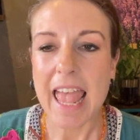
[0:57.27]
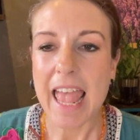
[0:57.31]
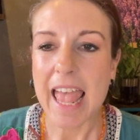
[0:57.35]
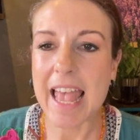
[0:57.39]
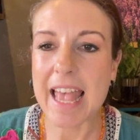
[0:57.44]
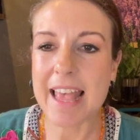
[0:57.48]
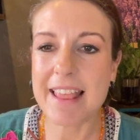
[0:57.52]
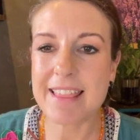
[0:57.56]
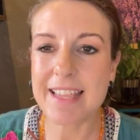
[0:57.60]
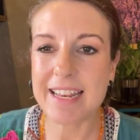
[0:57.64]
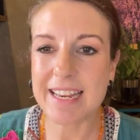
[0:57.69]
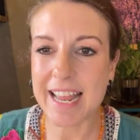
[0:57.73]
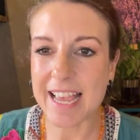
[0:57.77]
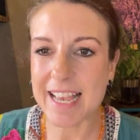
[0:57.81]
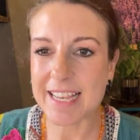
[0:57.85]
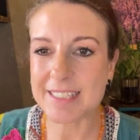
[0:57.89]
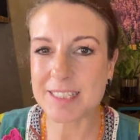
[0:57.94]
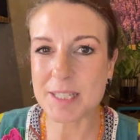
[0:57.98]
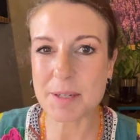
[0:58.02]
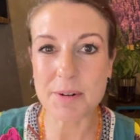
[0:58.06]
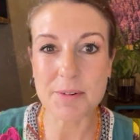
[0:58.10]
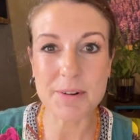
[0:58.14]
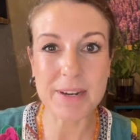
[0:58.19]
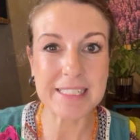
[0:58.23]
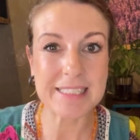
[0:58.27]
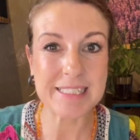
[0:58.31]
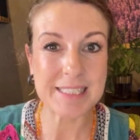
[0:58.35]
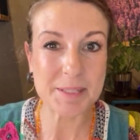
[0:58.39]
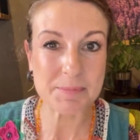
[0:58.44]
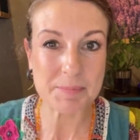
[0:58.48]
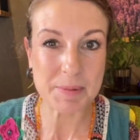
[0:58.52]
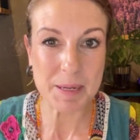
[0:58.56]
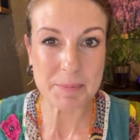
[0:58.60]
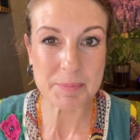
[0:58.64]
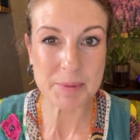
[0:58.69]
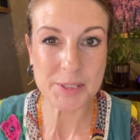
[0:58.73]
And then as the rest of the
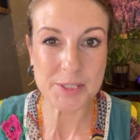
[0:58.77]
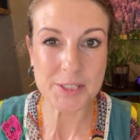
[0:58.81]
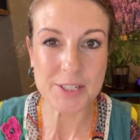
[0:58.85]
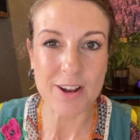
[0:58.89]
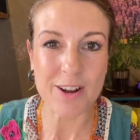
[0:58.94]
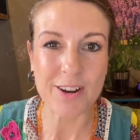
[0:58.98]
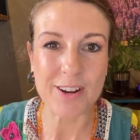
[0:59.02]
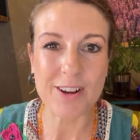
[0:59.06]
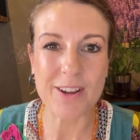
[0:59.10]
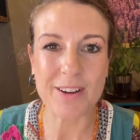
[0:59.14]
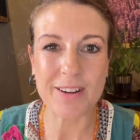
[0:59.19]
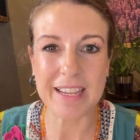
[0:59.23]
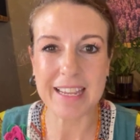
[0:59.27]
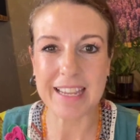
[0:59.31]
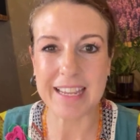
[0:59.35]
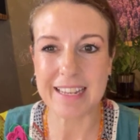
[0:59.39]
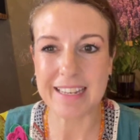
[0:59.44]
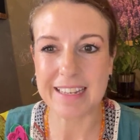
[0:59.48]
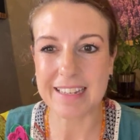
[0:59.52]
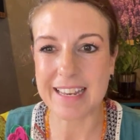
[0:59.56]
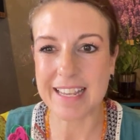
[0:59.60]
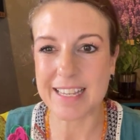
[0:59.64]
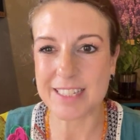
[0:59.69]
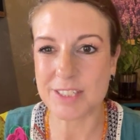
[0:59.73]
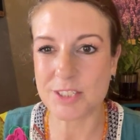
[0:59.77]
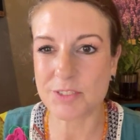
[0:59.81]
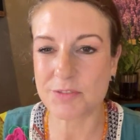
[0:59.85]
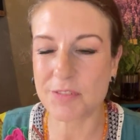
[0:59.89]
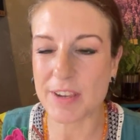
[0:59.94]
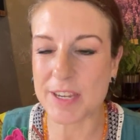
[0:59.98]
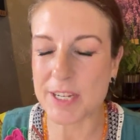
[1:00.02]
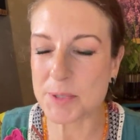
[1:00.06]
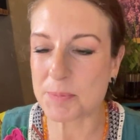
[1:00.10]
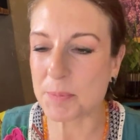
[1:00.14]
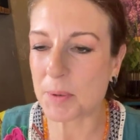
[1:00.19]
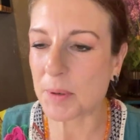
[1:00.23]
people start logging in, as
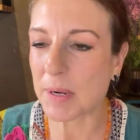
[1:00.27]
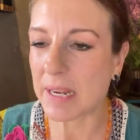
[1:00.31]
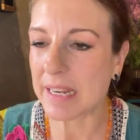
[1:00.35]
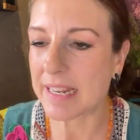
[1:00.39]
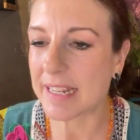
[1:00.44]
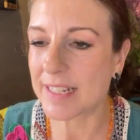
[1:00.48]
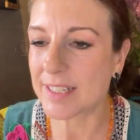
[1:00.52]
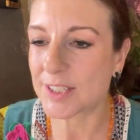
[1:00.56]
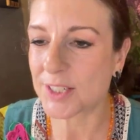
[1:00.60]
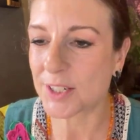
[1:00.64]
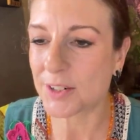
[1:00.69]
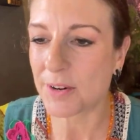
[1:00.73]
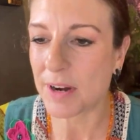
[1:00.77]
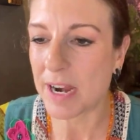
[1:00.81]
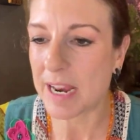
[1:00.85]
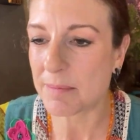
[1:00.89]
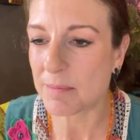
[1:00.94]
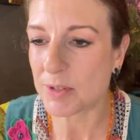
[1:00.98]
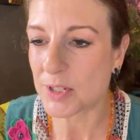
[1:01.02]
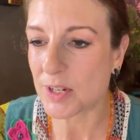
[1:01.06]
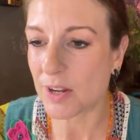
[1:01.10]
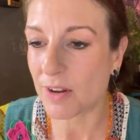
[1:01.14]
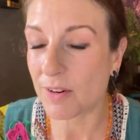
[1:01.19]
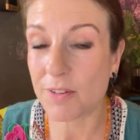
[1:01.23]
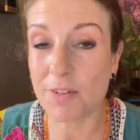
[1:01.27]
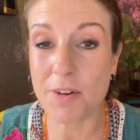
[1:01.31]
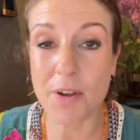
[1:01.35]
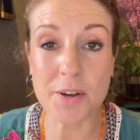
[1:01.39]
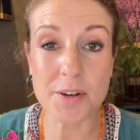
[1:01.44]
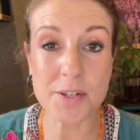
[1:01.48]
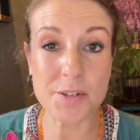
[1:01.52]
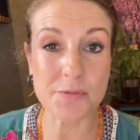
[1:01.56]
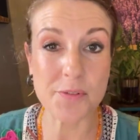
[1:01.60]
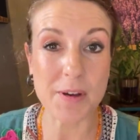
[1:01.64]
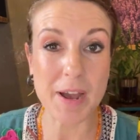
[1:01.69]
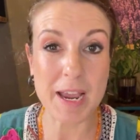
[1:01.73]
Facebook and Instagram start
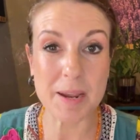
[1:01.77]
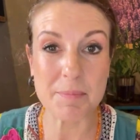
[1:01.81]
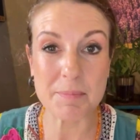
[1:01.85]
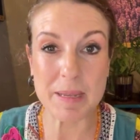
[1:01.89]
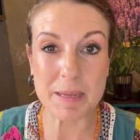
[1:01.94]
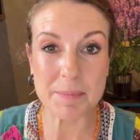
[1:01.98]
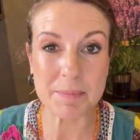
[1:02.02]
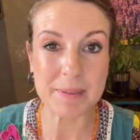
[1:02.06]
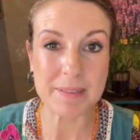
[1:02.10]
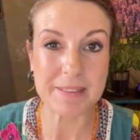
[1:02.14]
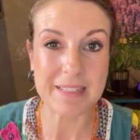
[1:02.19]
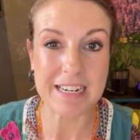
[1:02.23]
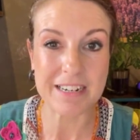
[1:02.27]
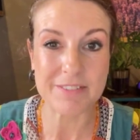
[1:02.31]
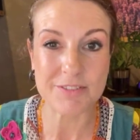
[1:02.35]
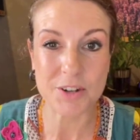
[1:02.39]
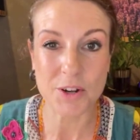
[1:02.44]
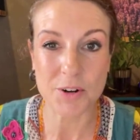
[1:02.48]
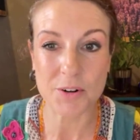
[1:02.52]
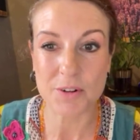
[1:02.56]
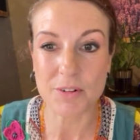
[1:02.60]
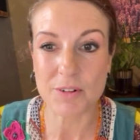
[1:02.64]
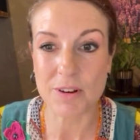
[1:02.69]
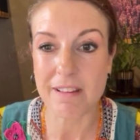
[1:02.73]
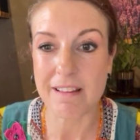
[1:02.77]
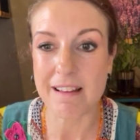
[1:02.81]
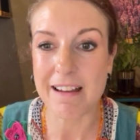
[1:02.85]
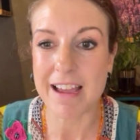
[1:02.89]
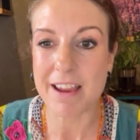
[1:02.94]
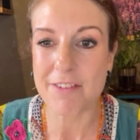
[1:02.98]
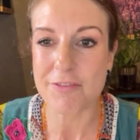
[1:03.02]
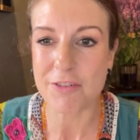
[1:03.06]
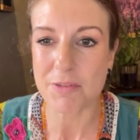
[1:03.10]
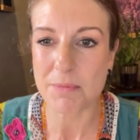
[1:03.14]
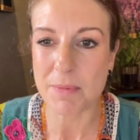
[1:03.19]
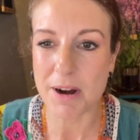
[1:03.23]
notifying people that I've gone
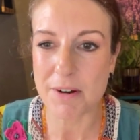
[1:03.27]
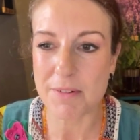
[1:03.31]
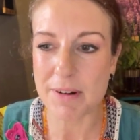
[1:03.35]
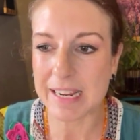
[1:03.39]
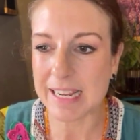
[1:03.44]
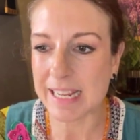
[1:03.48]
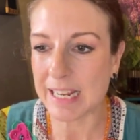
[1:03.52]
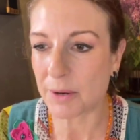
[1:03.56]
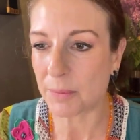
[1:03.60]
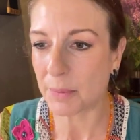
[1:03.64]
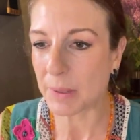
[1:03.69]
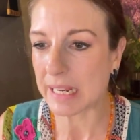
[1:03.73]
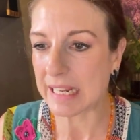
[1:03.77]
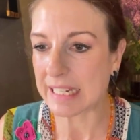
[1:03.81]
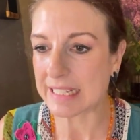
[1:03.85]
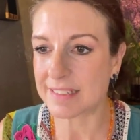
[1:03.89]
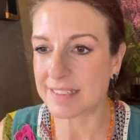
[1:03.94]
live for my regular weekly